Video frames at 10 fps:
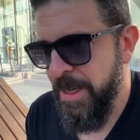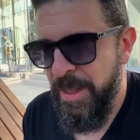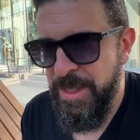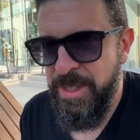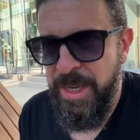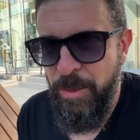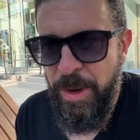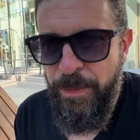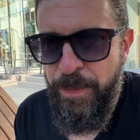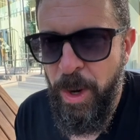Zelensky
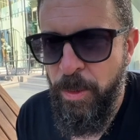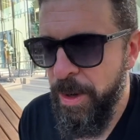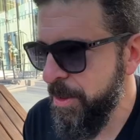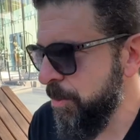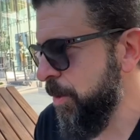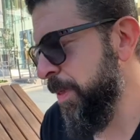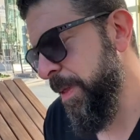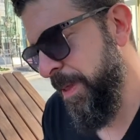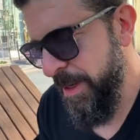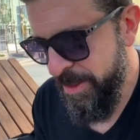went forward with
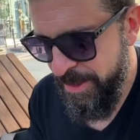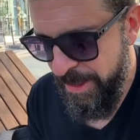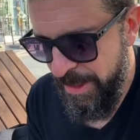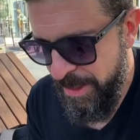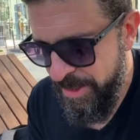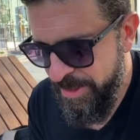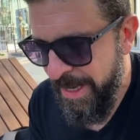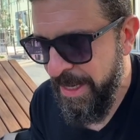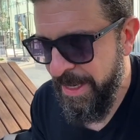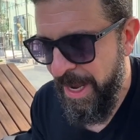this this
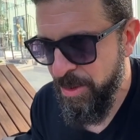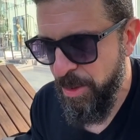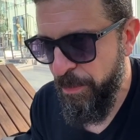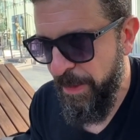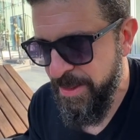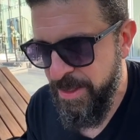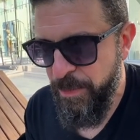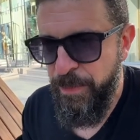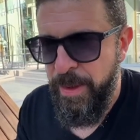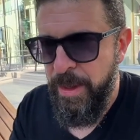second
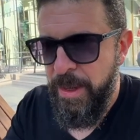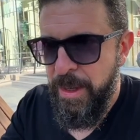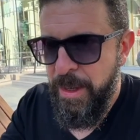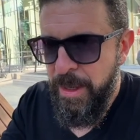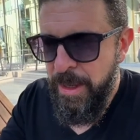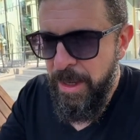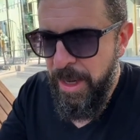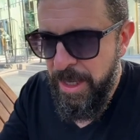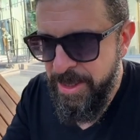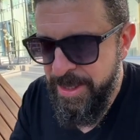counteroffensive,
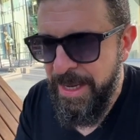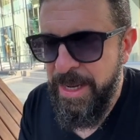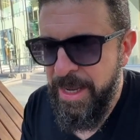a second